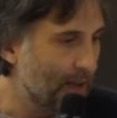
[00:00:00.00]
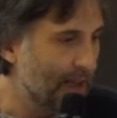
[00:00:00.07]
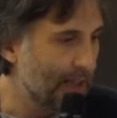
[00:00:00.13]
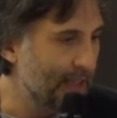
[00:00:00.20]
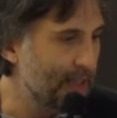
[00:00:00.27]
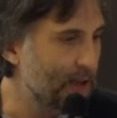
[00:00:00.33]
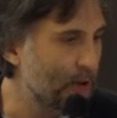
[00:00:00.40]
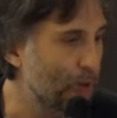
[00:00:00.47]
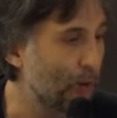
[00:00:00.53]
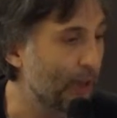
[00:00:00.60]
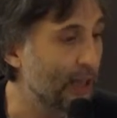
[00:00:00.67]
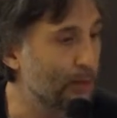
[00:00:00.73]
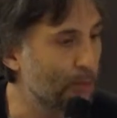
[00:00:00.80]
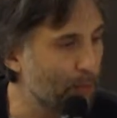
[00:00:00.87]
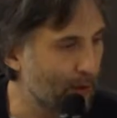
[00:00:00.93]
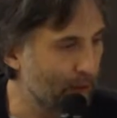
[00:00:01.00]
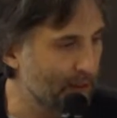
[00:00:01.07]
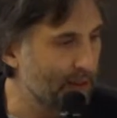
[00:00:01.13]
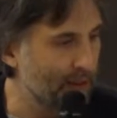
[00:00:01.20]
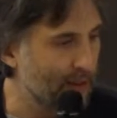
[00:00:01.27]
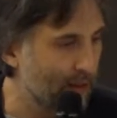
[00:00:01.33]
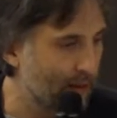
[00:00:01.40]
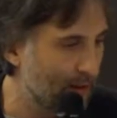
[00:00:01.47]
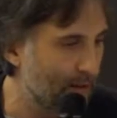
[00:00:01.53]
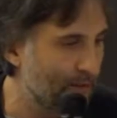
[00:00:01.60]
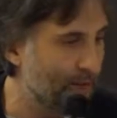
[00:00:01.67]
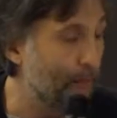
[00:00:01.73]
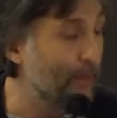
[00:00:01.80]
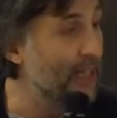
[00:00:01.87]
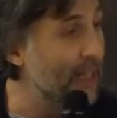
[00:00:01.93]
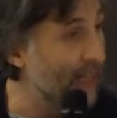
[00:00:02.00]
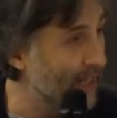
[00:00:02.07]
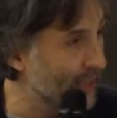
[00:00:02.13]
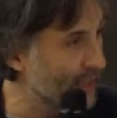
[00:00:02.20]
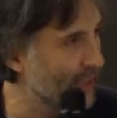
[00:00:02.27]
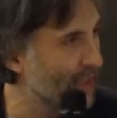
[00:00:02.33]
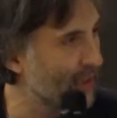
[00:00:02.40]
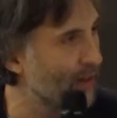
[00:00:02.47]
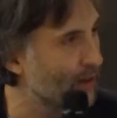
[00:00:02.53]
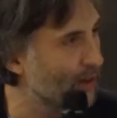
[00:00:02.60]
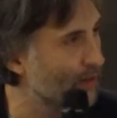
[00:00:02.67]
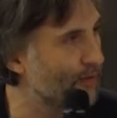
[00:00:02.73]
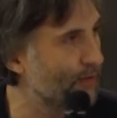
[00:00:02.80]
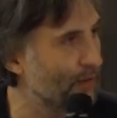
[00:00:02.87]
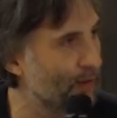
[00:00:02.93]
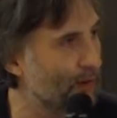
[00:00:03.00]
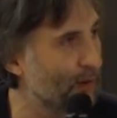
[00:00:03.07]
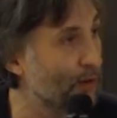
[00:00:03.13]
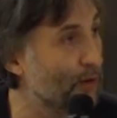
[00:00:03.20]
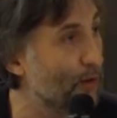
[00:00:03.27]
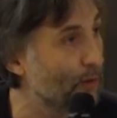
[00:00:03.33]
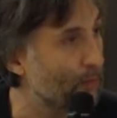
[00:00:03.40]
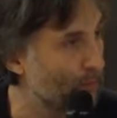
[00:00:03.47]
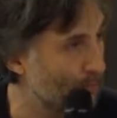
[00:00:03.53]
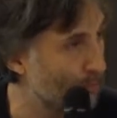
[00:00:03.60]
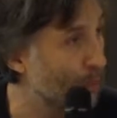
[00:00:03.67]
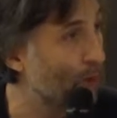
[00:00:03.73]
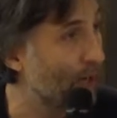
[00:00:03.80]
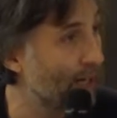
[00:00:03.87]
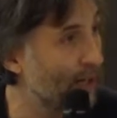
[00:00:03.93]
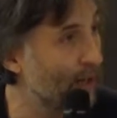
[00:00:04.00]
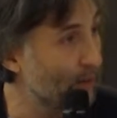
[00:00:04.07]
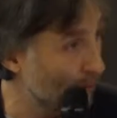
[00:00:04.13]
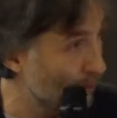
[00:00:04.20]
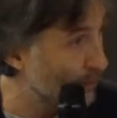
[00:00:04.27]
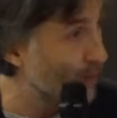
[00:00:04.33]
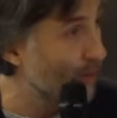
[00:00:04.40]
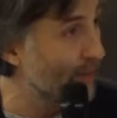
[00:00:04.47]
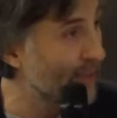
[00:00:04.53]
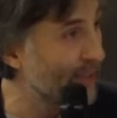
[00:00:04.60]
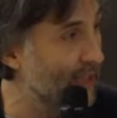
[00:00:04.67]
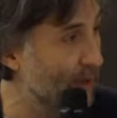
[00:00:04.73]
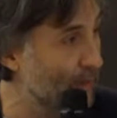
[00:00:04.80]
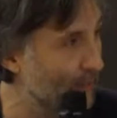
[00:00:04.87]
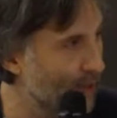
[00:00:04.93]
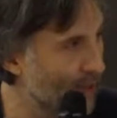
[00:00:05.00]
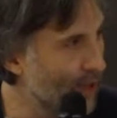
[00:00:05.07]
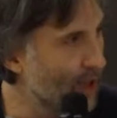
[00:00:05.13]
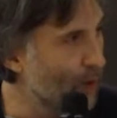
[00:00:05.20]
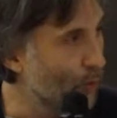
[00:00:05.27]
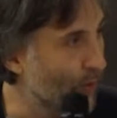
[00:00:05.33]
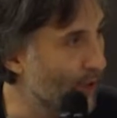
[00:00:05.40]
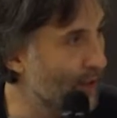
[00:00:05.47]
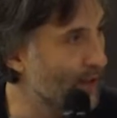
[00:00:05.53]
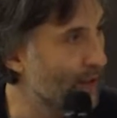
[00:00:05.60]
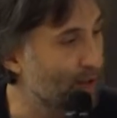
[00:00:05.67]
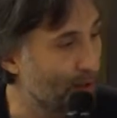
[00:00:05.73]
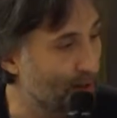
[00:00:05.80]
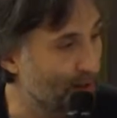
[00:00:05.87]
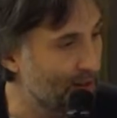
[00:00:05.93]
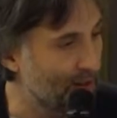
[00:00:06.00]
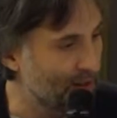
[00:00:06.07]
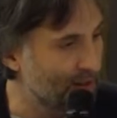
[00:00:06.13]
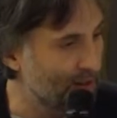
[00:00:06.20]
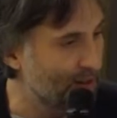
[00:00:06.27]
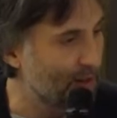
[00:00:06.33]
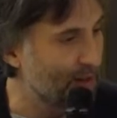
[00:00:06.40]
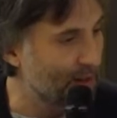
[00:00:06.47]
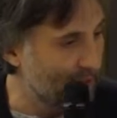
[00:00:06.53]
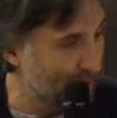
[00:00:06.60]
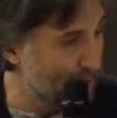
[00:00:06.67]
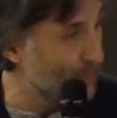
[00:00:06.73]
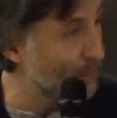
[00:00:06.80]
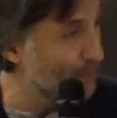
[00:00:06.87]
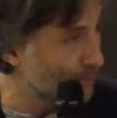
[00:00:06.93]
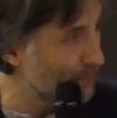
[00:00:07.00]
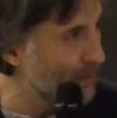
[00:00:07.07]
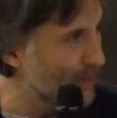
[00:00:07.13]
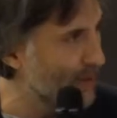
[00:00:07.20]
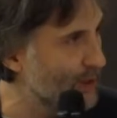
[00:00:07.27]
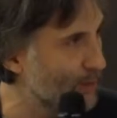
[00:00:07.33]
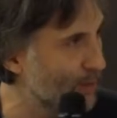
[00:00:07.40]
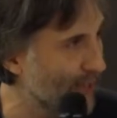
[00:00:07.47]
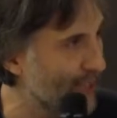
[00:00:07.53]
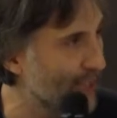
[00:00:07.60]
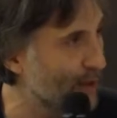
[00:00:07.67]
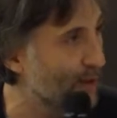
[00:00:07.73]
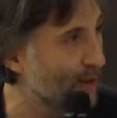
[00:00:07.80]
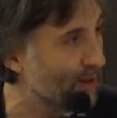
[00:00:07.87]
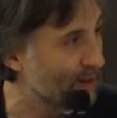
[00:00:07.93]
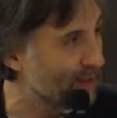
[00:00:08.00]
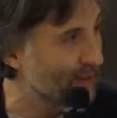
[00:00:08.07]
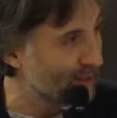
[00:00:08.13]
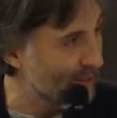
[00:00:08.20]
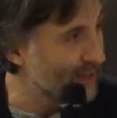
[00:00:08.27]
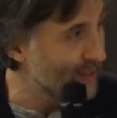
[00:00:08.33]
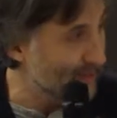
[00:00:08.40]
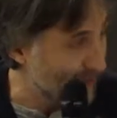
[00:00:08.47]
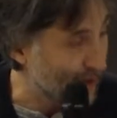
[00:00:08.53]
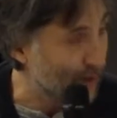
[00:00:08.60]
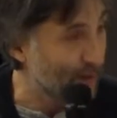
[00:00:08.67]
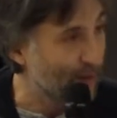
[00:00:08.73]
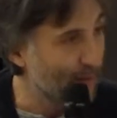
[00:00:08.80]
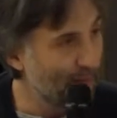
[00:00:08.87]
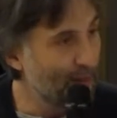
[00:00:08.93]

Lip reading: is to exploit the familiarity of the prey, of the victim, with its predator, attacker.